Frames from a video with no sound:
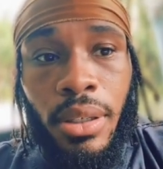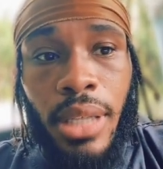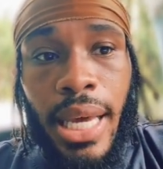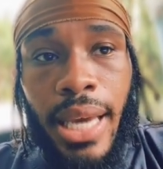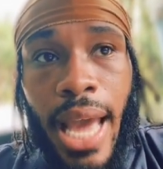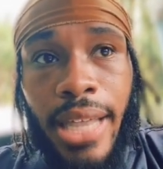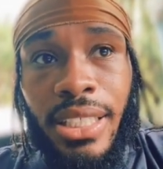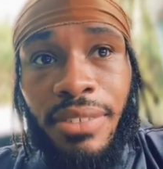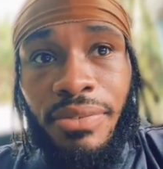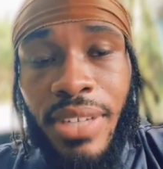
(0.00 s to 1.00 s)
like
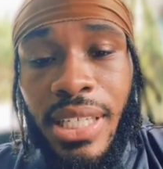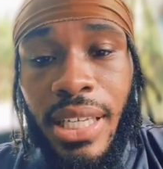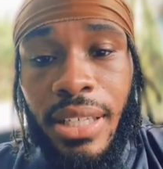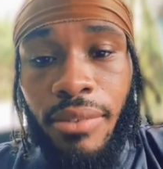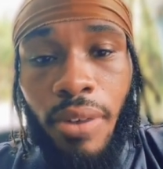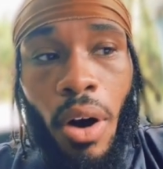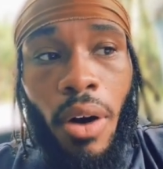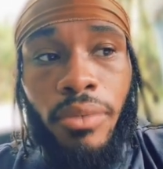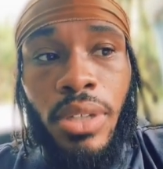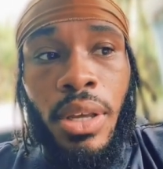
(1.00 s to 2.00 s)
actually physically
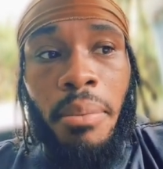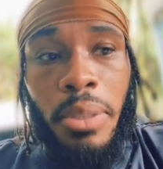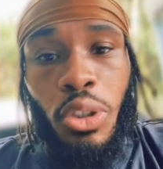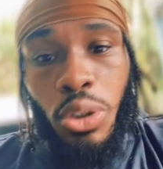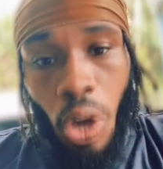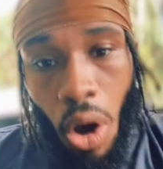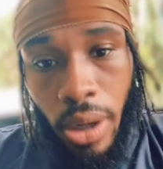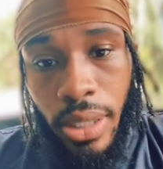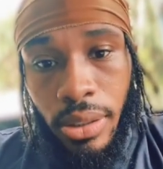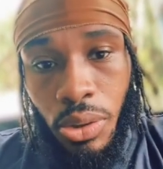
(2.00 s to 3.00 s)
involved, but you're
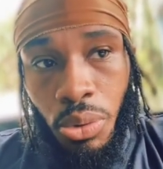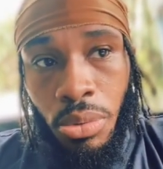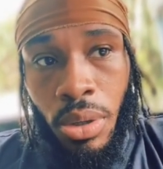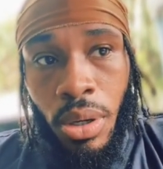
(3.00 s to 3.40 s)
talking to